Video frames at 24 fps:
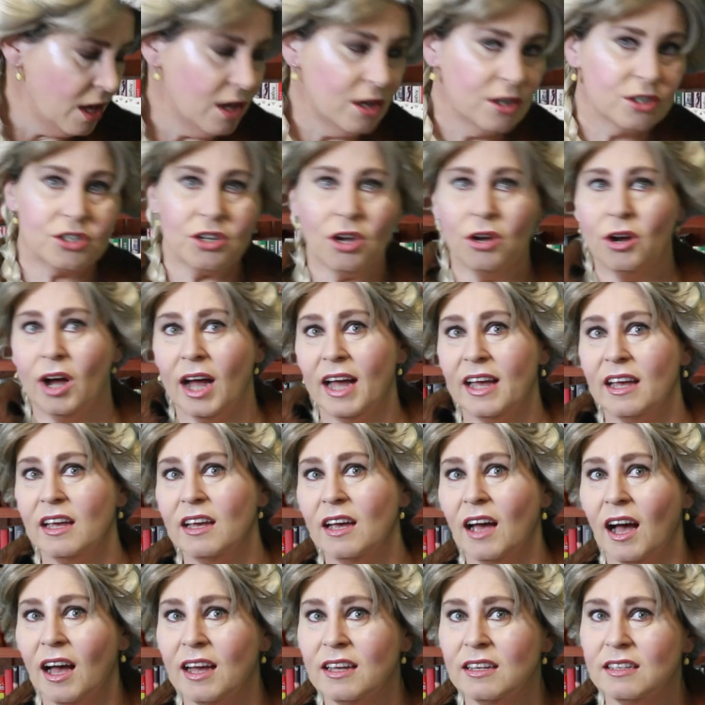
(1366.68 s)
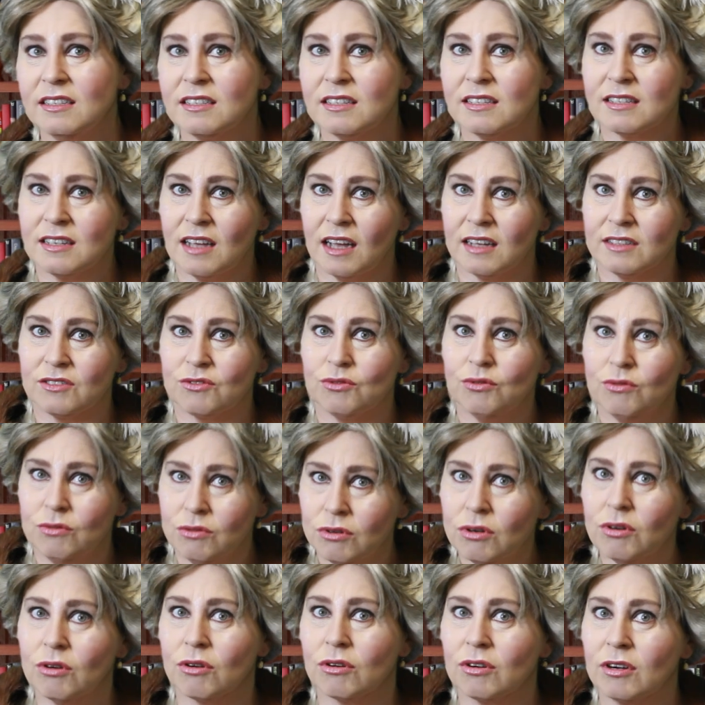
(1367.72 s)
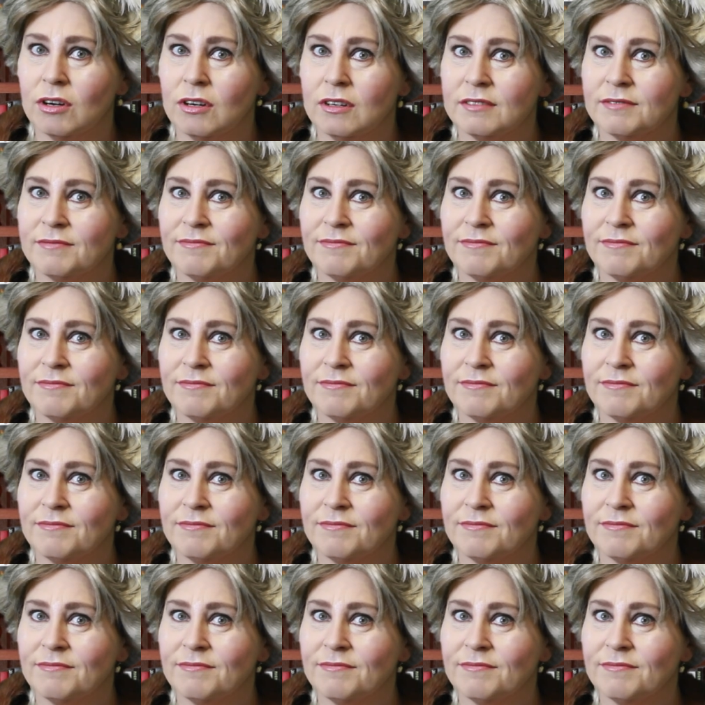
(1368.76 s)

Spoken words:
So I start to look.